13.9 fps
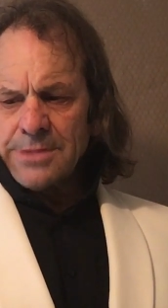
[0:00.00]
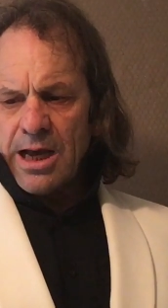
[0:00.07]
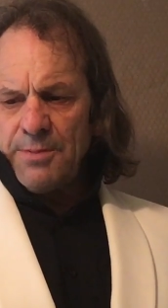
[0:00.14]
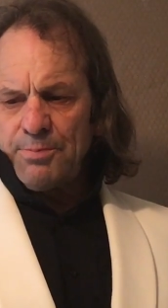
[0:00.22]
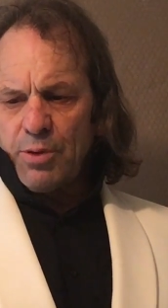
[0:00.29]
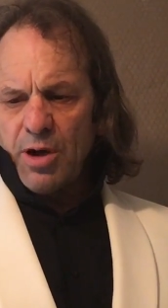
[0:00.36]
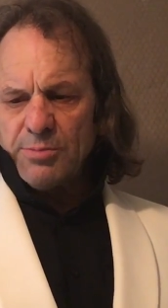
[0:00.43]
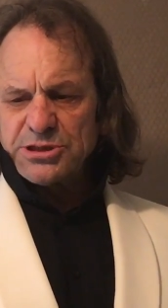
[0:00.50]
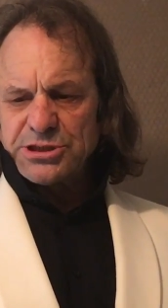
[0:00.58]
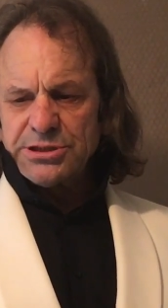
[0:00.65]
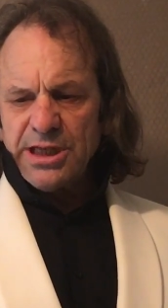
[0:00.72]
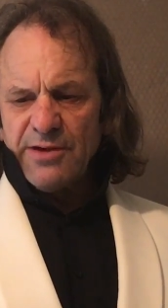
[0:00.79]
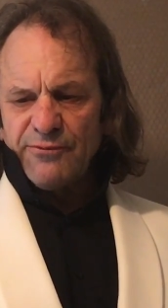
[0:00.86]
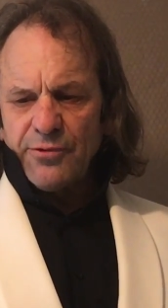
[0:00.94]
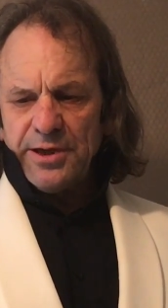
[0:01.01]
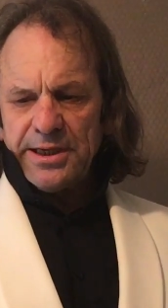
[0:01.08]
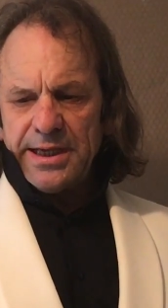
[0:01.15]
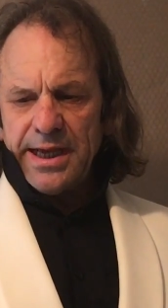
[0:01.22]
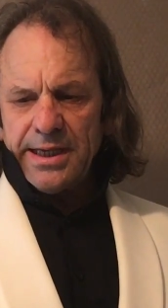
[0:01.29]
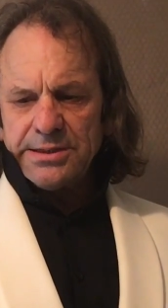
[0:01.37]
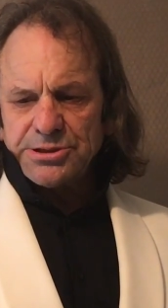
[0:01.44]
I promise never
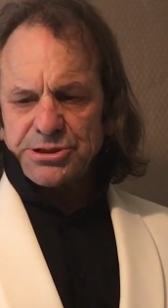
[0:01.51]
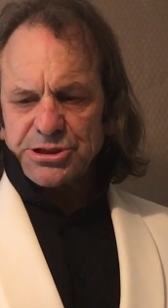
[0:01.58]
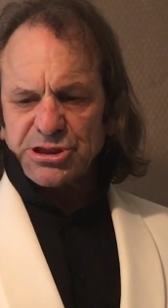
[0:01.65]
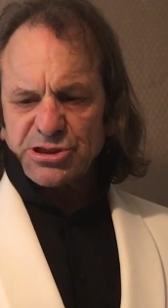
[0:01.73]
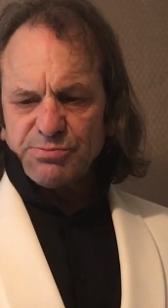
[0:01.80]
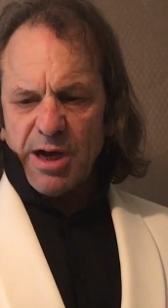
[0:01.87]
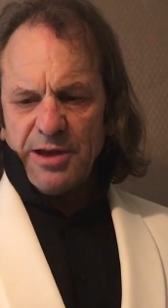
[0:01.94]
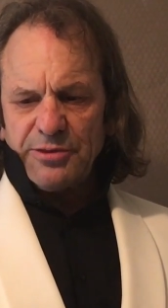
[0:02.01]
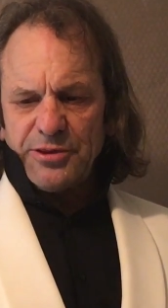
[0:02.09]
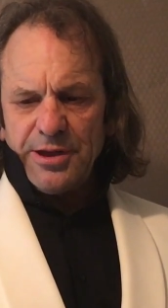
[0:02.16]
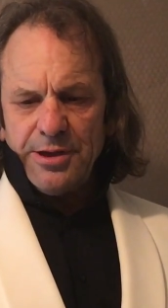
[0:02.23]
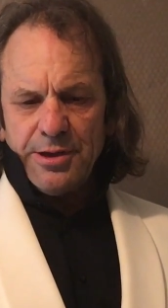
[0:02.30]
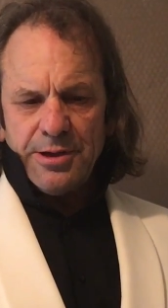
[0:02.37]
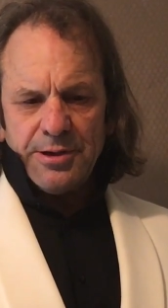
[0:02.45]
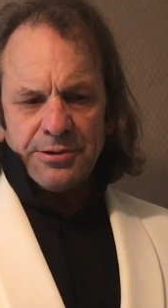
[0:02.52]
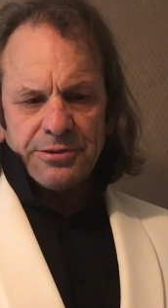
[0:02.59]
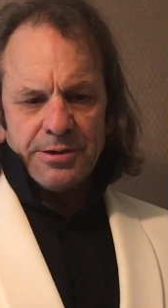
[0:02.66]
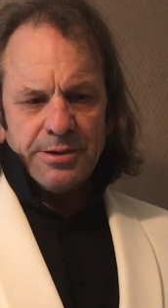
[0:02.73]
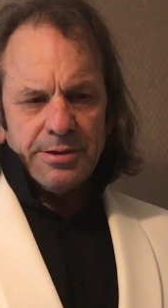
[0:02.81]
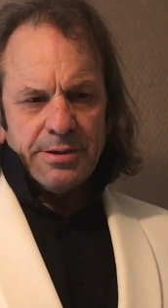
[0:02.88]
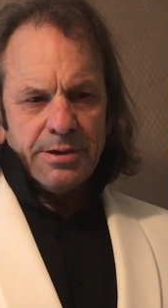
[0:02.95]
again to smite the earth
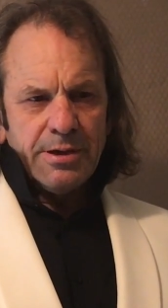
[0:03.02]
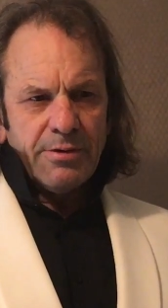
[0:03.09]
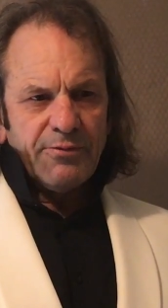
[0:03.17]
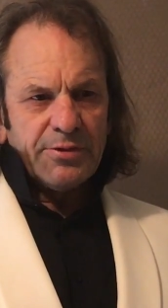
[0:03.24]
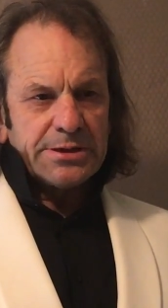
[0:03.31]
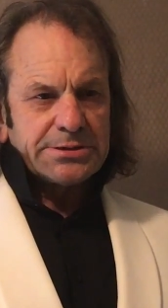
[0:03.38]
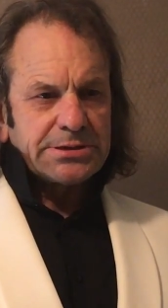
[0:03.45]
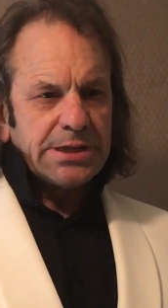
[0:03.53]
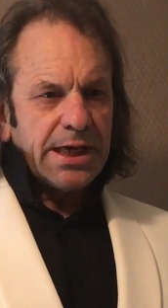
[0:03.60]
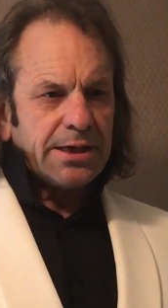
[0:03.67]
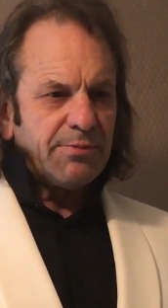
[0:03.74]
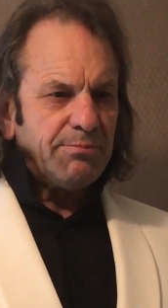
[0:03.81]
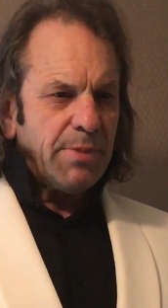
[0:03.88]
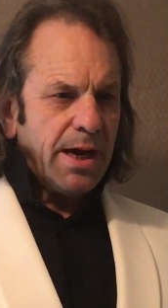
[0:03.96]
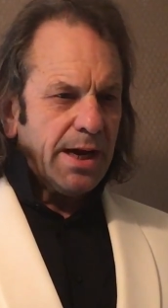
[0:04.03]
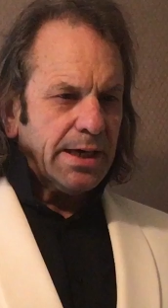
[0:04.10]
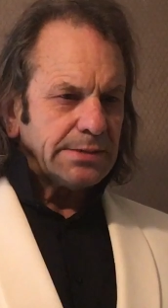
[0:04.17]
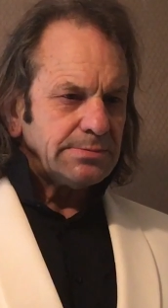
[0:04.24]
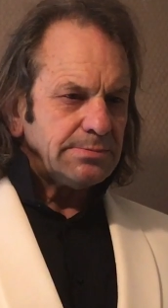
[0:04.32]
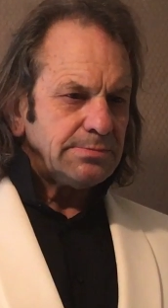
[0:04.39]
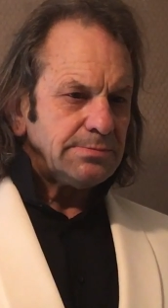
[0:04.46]
for the sake of
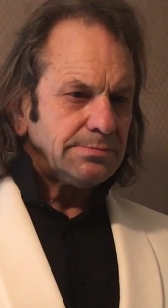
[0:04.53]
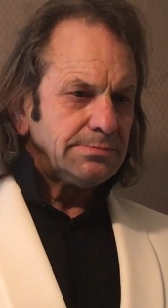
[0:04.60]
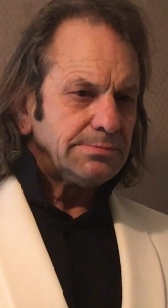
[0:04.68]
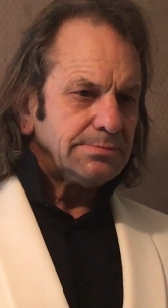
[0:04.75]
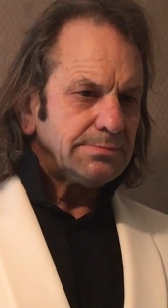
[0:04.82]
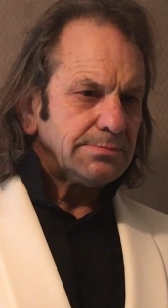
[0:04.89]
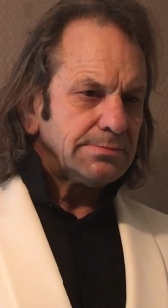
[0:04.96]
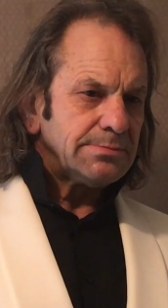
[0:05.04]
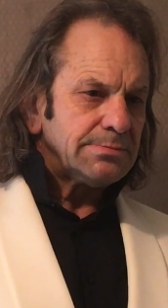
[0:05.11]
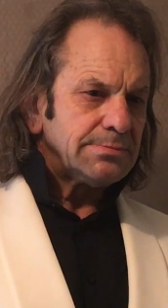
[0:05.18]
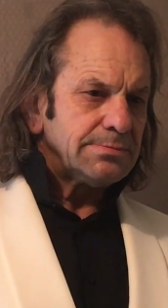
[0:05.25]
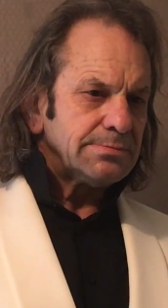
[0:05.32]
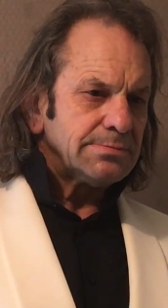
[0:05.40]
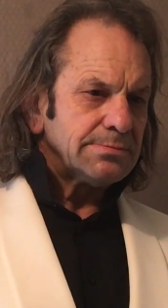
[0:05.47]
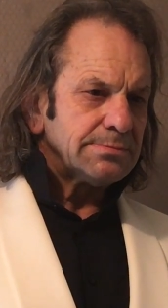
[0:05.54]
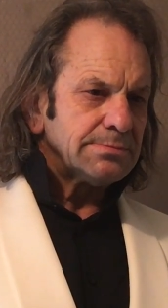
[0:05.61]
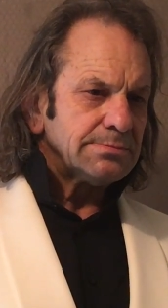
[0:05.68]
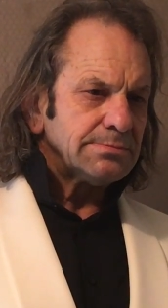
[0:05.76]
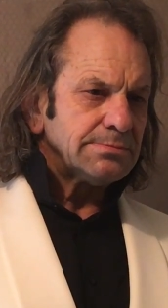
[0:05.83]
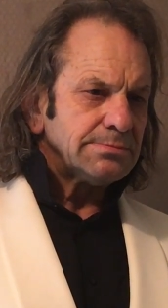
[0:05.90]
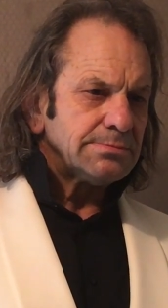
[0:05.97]
man. And do it for the sake
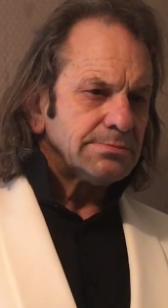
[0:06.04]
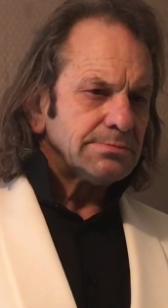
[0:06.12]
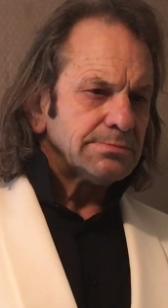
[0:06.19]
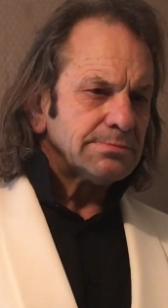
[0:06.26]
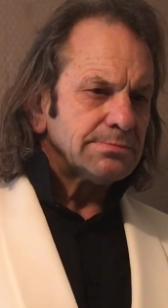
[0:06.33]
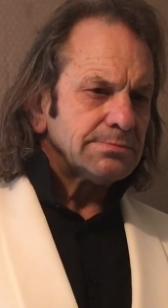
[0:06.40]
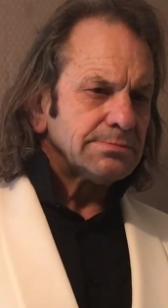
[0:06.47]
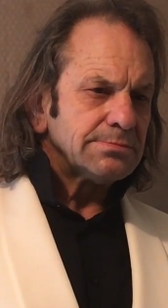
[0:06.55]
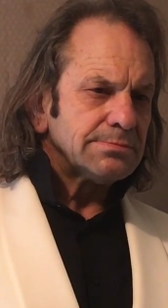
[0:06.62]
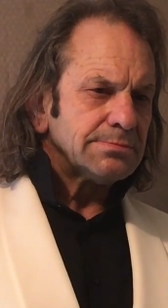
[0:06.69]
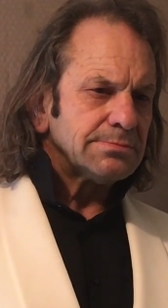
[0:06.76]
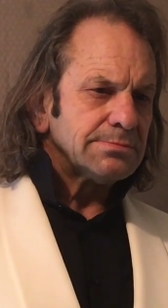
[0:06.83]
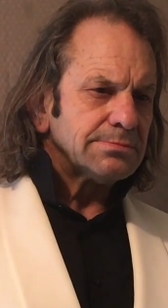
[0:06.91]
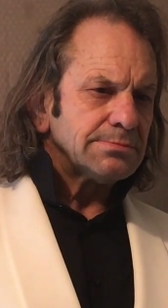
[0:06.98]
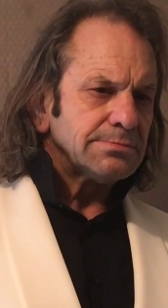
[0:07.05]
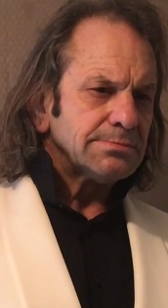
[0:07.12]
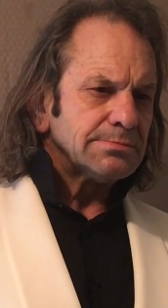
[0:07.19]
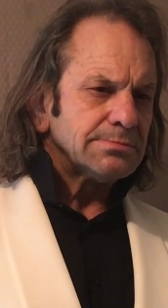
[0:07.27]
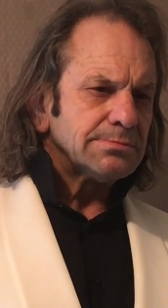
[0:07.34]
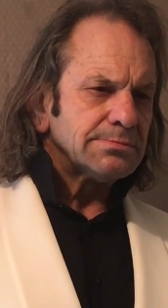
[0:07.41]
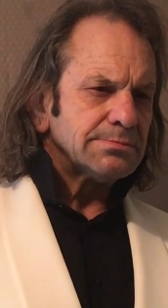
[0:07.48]
of literally everything else,
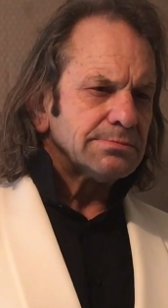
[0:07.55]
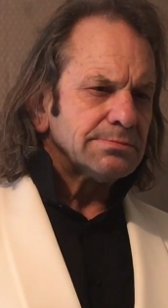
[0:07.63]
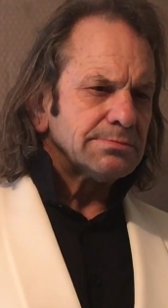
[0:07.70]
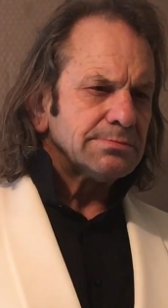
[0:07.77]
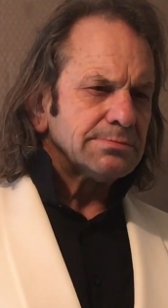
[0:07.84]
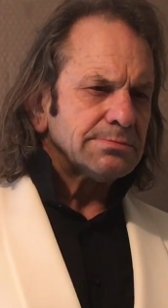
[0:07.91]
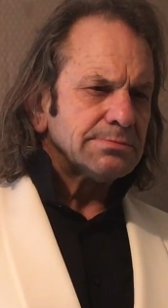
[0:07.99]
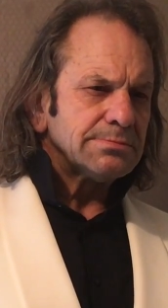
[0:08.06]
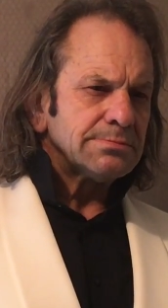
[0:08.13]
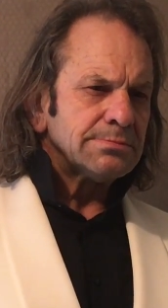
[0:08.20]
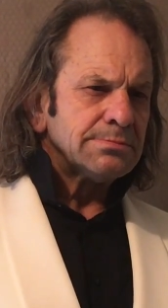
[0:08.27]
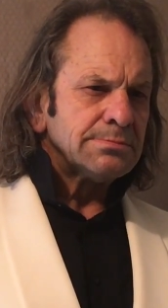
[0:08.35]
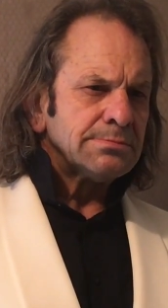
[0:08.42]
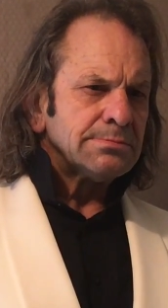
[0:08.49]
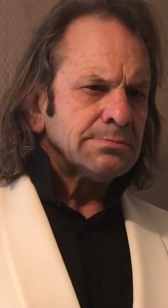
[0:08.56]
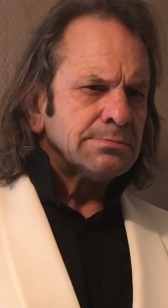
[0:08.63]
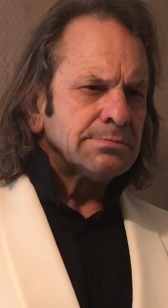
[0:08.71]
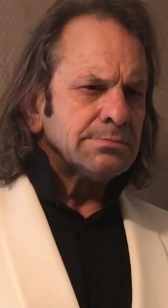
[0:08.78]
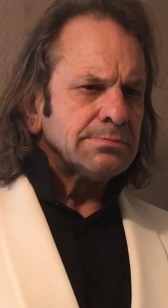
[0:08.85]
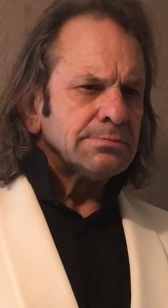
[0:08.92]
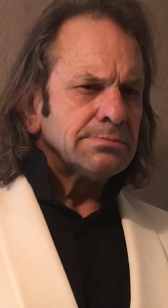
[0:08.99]
because it's coming,
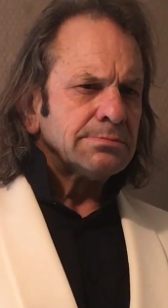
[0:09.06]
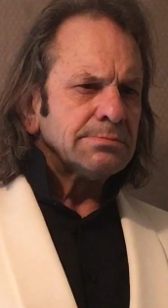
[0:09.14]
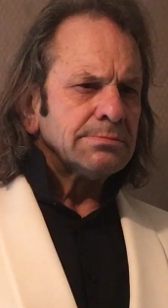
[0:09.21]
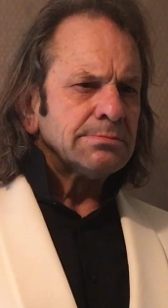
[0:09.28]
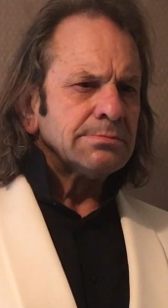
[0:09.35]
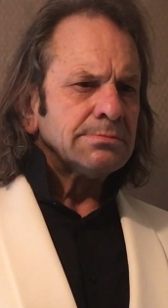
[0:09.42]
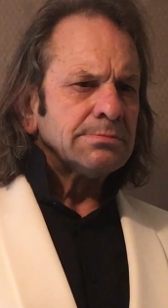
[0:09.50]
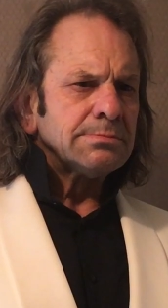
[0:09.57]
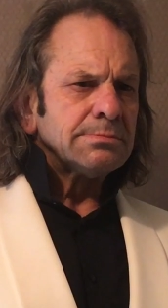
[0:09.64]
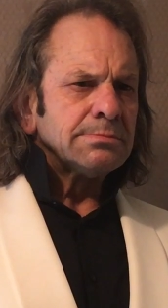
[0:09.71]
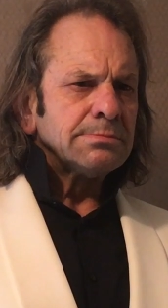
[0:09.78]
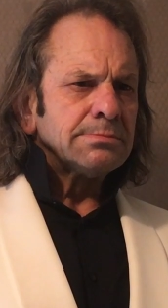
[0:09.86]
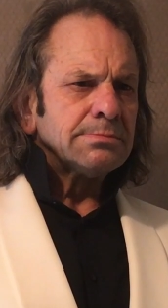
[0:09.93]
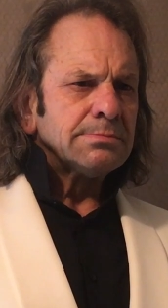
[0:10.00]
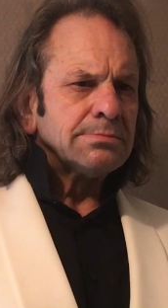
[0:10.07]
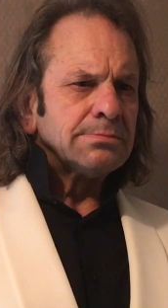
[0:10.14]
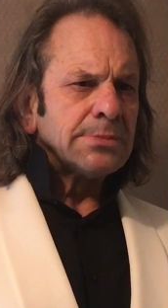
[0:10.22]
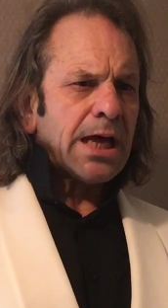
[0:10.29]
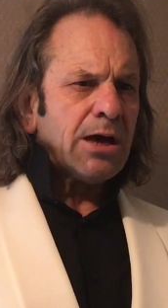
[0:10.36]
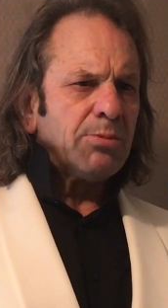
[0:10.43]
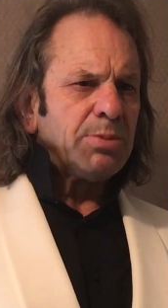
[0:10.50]
with or without you.
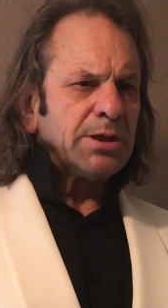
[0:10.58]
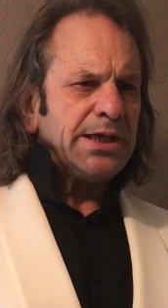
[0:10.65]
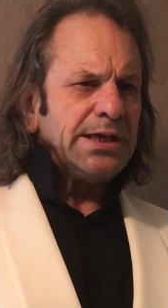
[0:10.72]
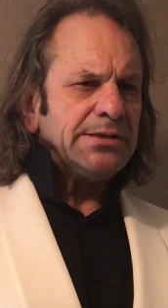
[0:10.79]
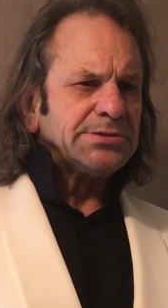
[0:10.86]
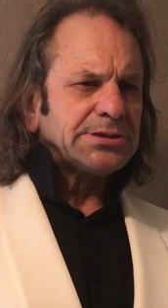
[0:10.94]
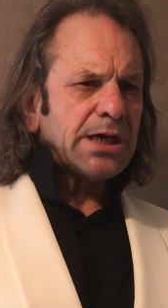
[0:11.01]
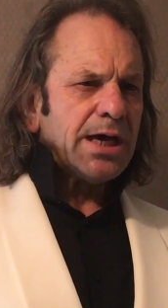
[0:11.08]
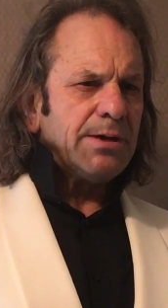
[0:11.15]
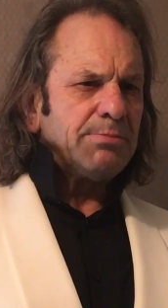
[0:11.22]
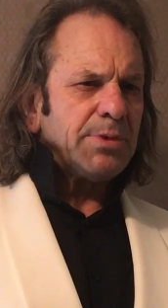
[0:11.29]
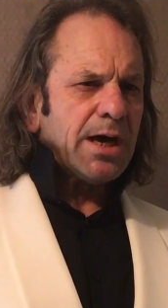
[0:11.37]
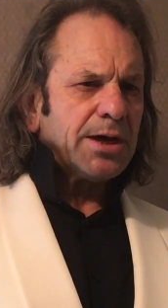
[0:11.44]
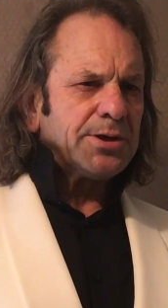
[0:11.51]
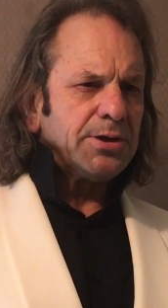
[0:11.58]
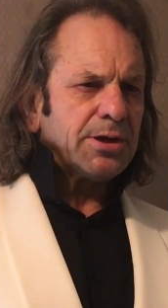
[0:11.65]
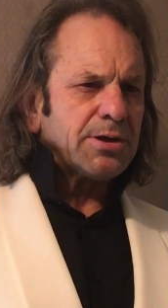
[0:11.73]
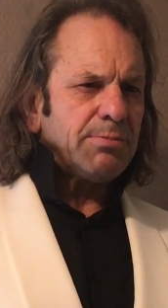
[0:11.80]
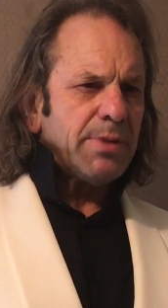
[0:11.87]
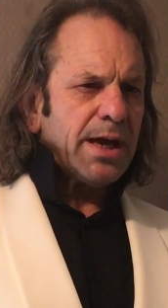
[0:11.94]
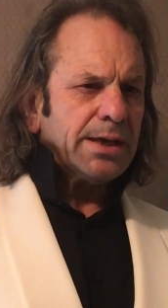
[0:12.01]
Thou believes I am not in
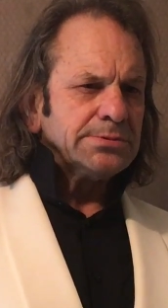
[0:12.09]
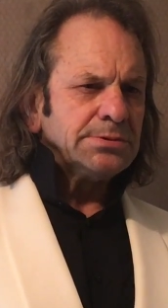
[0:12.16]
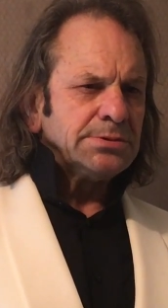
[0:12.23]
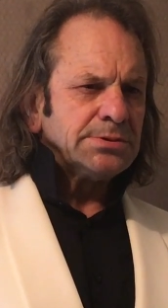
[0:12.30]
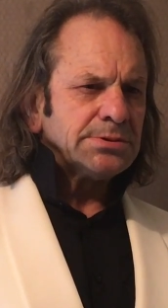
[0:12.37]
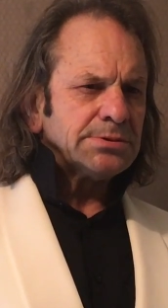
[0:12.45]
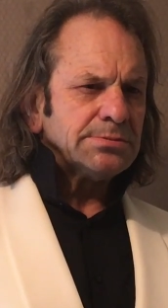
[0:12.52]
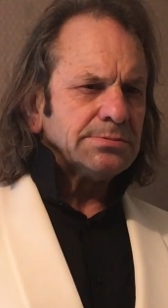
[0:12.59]
command?